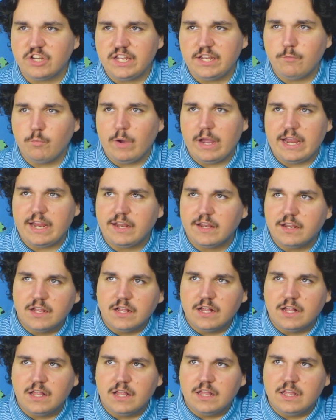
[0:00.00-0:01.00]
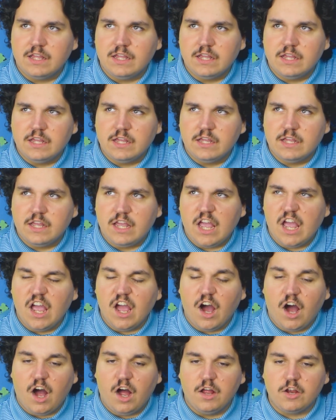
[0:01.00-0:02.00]
wait.
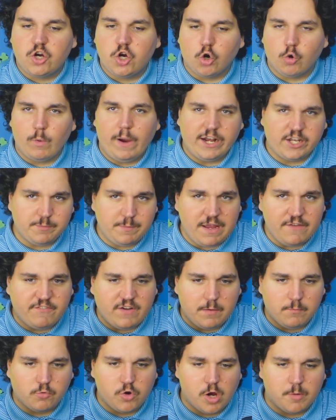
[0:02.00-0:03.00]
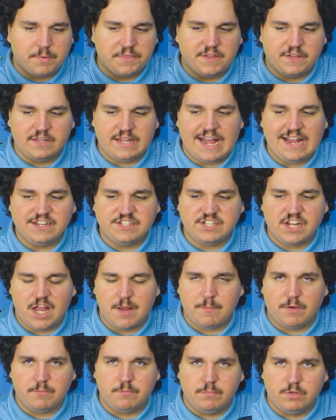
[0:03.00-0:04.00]
Correct me if I'm wrong, but the last
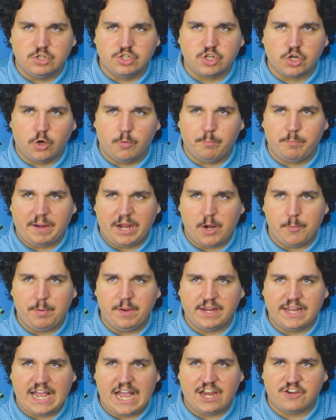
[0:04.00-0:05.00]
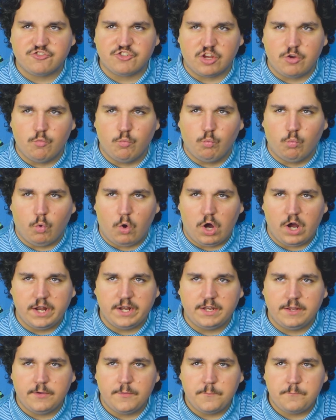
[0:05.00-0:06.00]
time a musical biopic actually
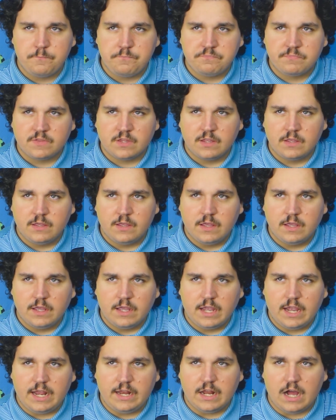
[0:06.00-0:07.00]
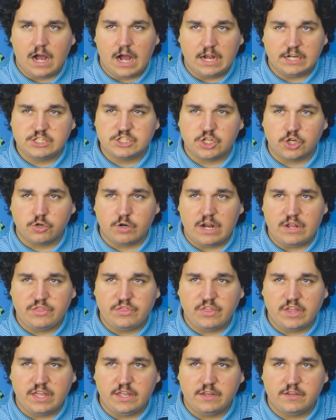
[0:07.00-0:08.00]
won an Oscar, I
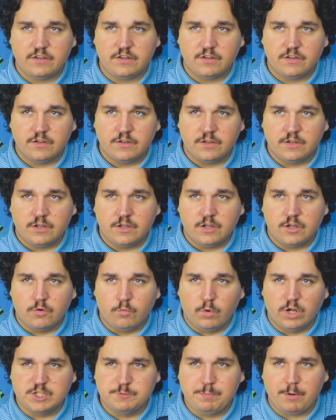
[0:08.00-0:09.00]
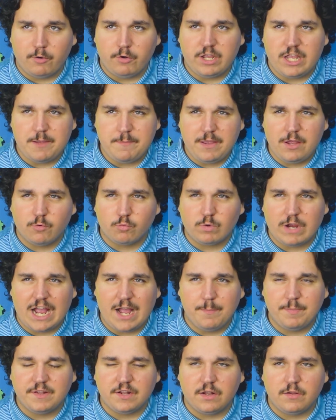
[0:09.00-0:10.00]
think, was Bohemian
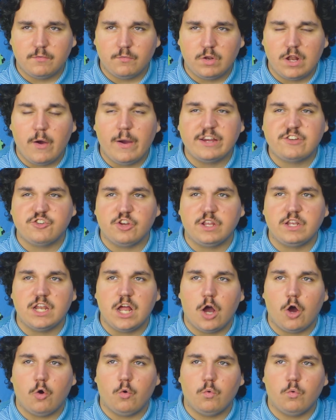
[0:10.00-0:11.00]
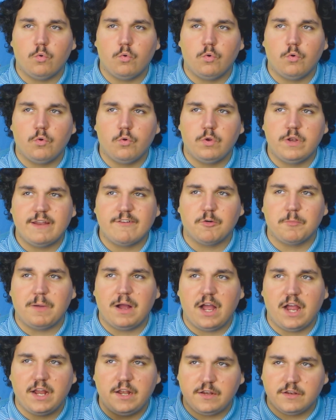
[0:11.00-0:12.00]
Rhapsody. Well, no, actually, no. Never
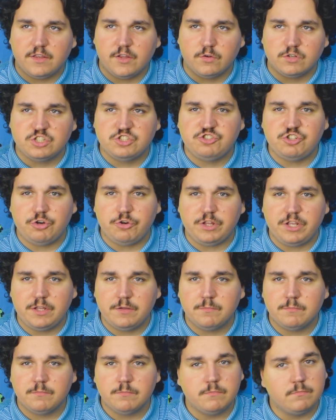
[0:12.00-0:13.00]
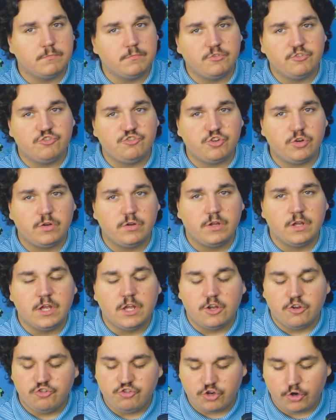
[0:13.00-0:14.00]
mind. That was Judy.
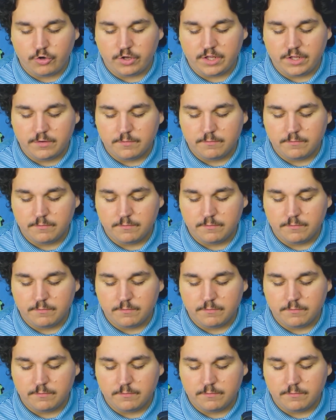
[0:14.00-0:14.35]
Judy.